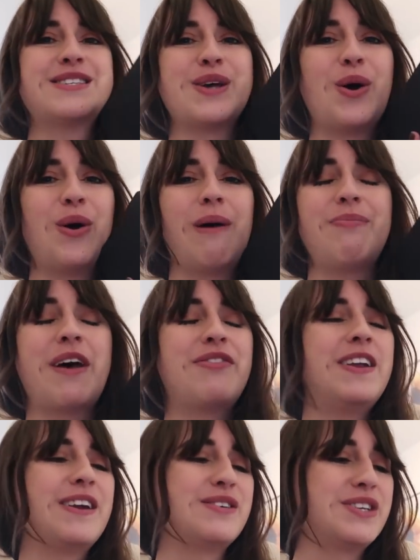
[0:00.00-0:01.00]
So I'm
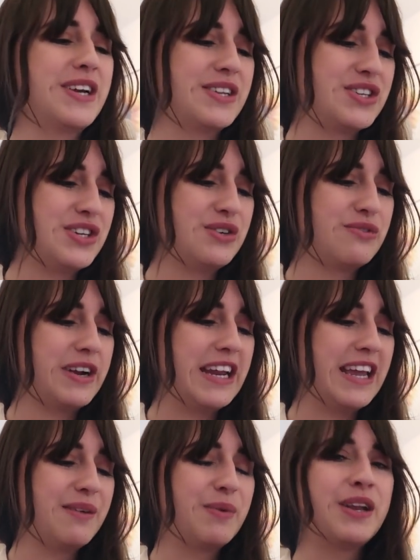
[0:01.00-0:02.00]
definitely going to continue reading.